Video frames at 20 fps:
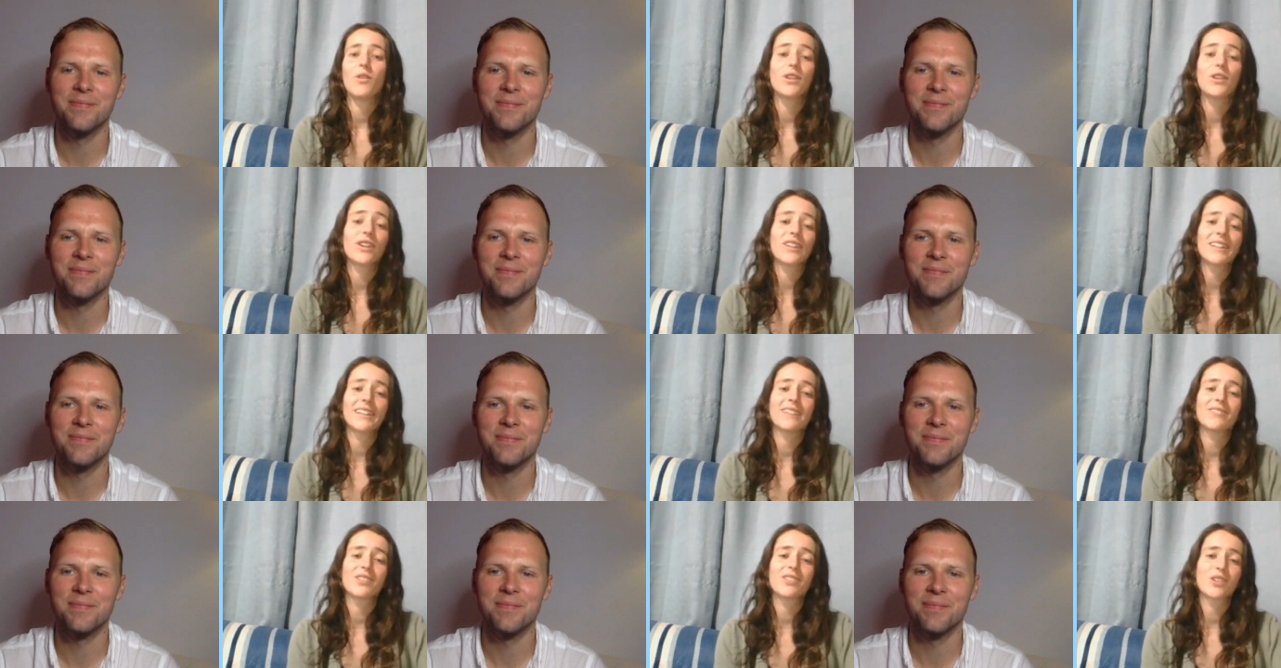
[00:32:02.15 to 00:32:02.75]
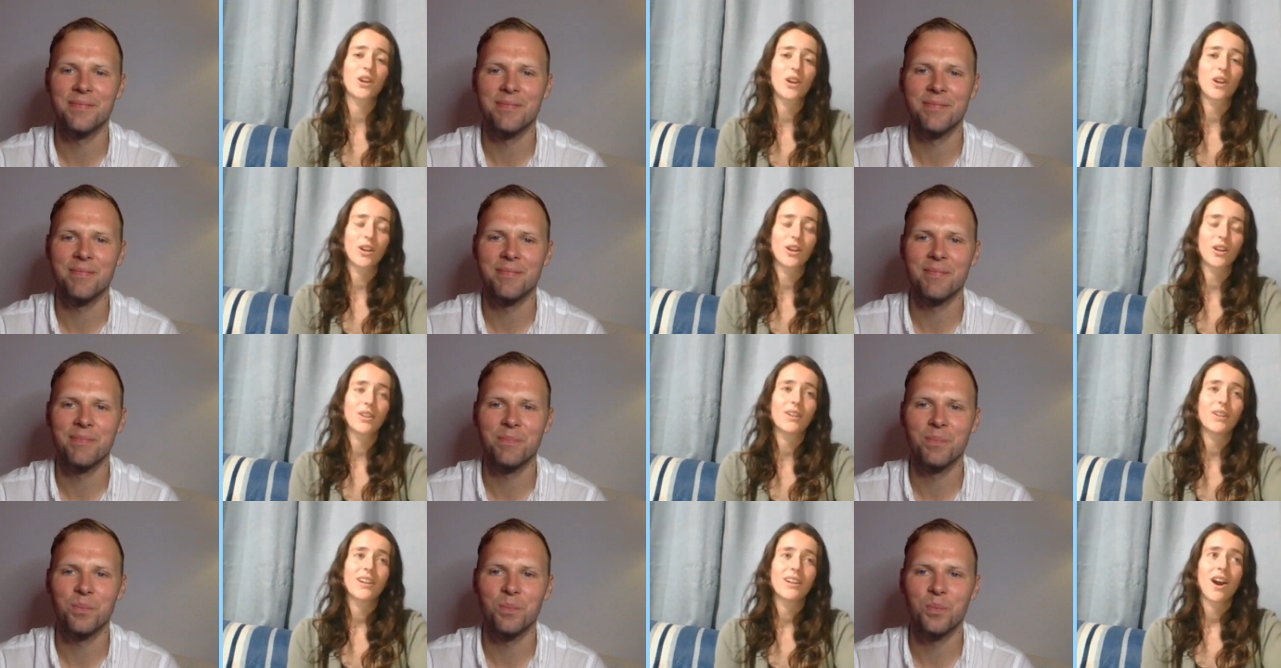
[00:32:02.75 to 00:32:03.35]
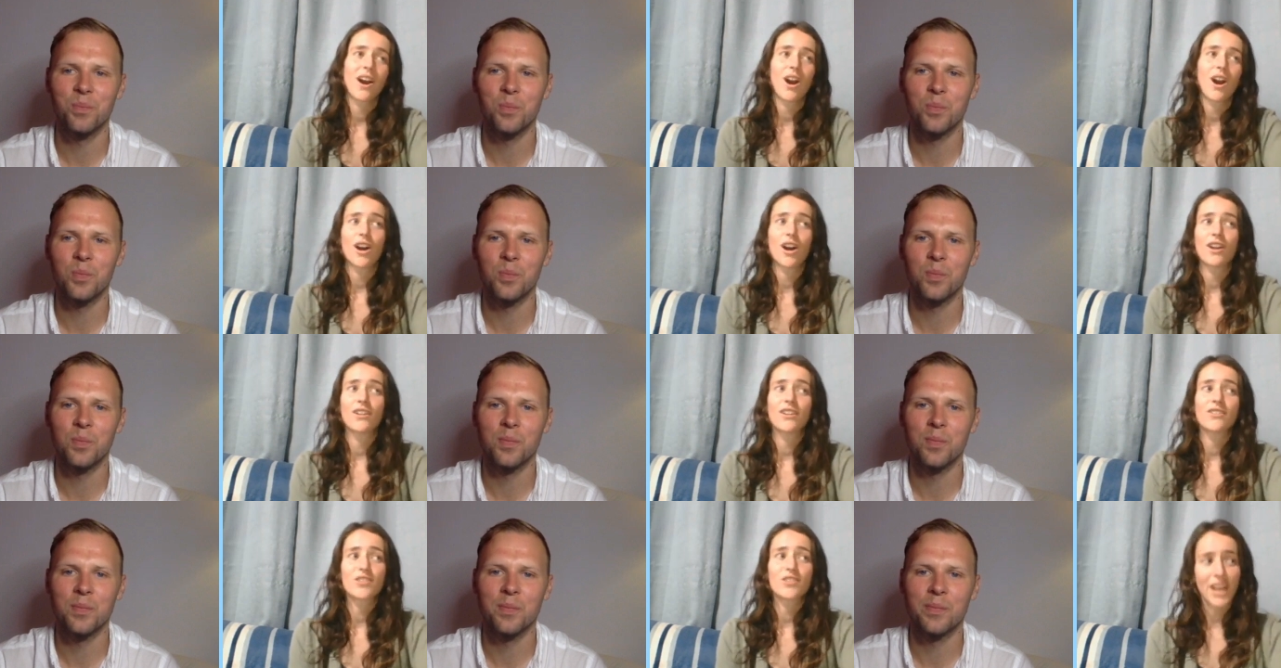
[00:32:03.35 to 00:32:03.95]
Speaker 1: or you can even go
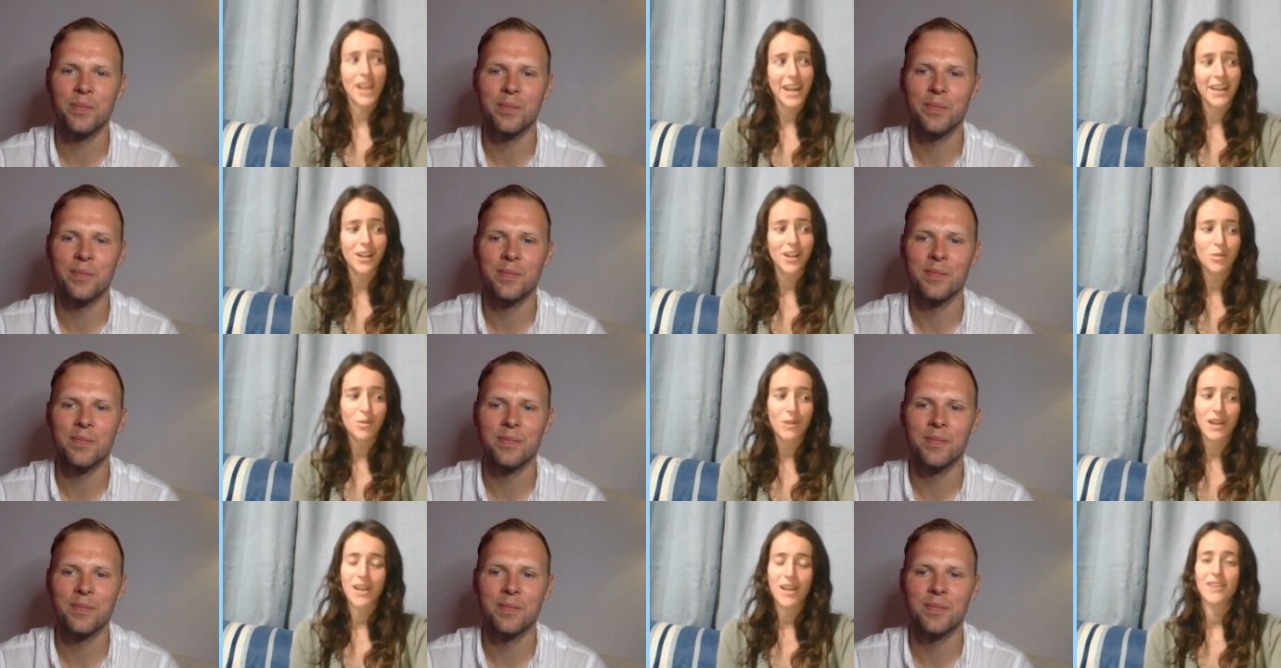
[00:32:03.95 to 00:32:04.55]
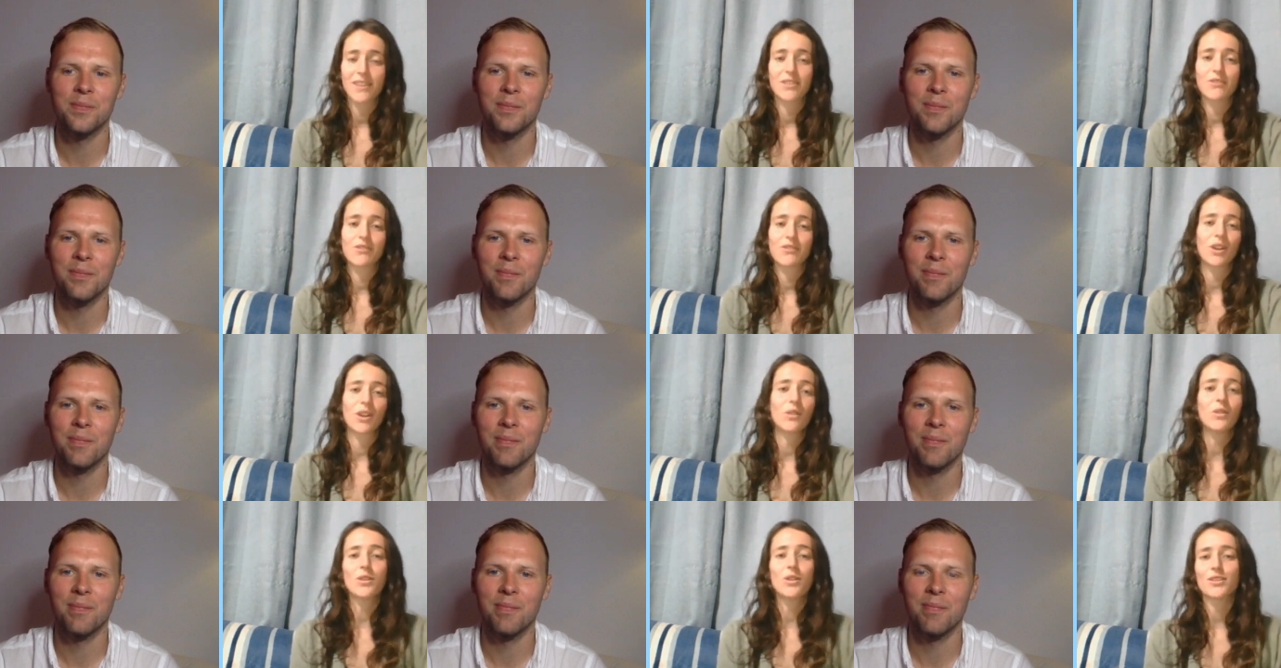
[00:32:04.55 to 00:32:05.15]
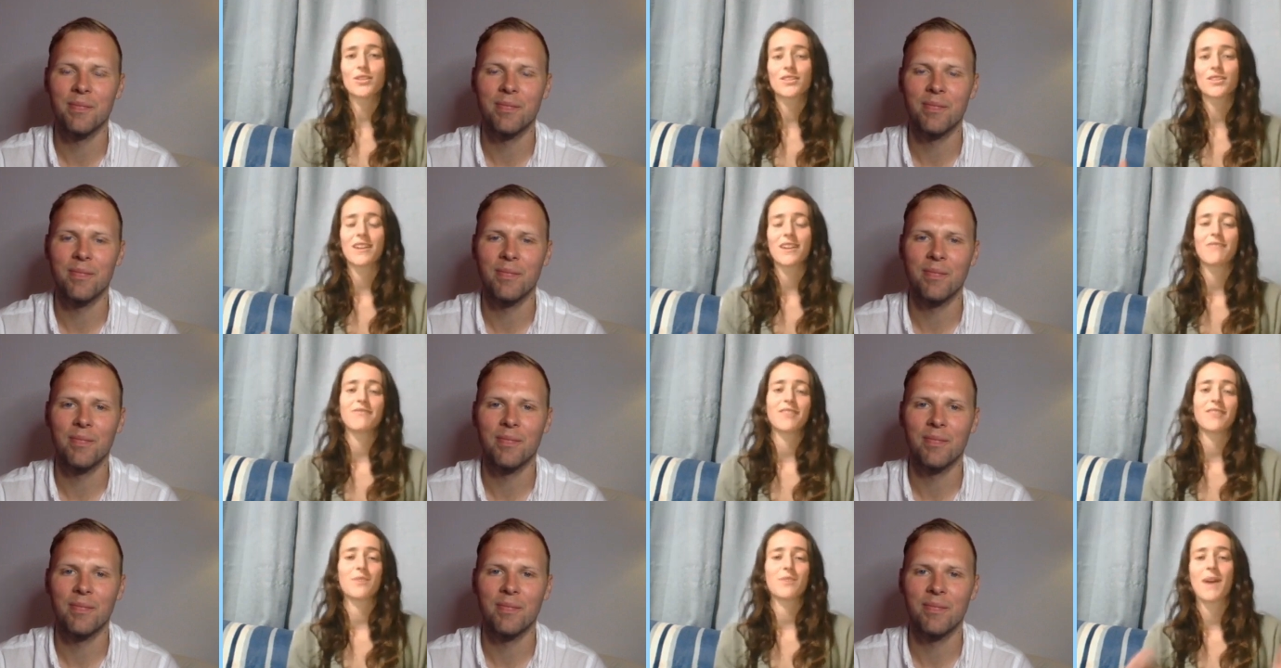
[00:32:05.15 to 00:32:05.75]
on a trail where you've got all your stuff
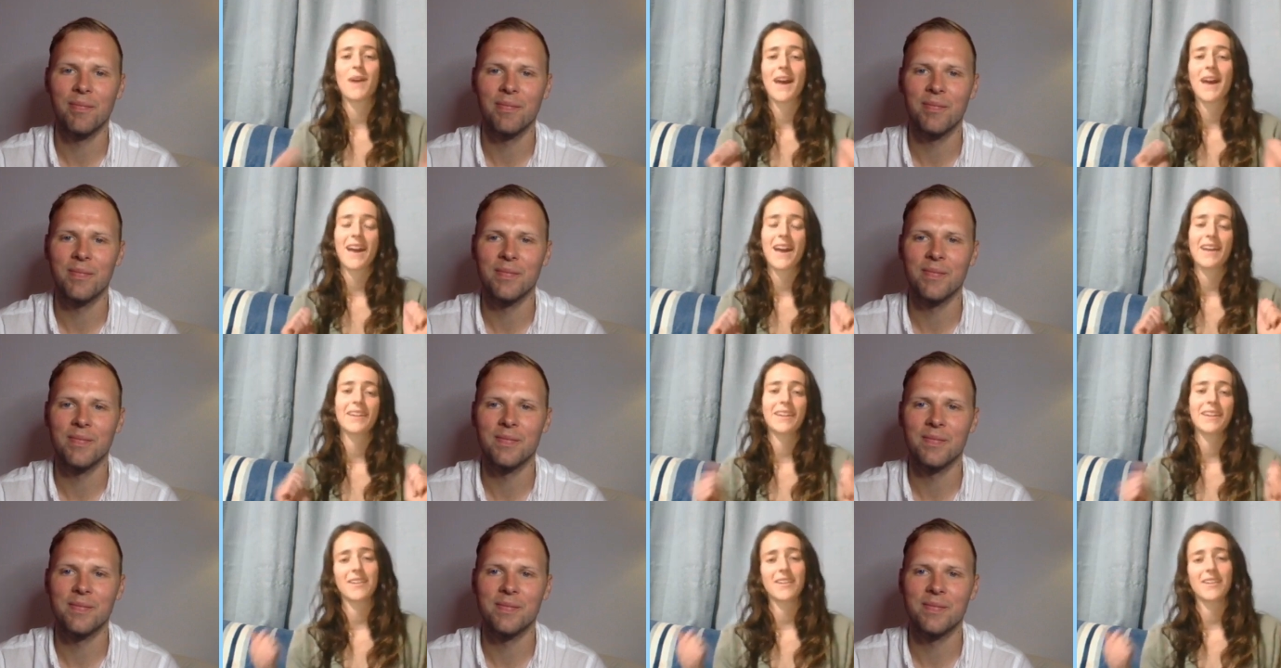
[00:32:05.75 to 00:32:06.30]
in a bag